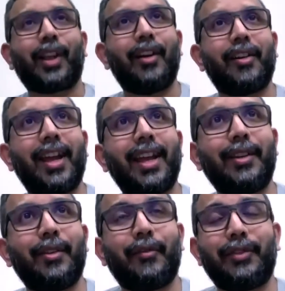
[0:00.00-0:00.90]
all
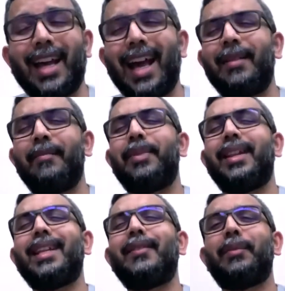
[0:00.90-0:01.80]
right, of the
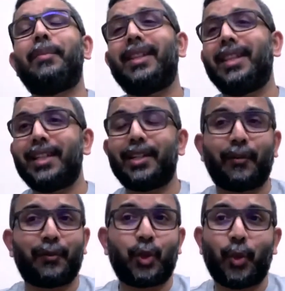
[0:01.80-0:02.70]
unbelievable year
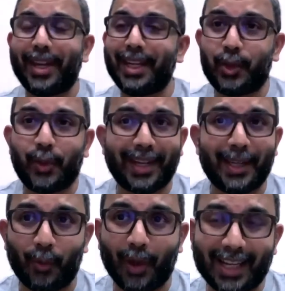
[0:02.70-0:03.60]
of
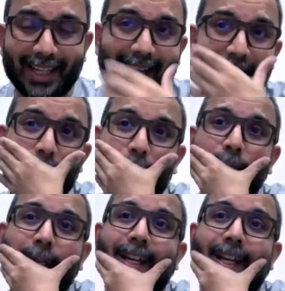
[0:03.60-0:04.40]
2021, guys.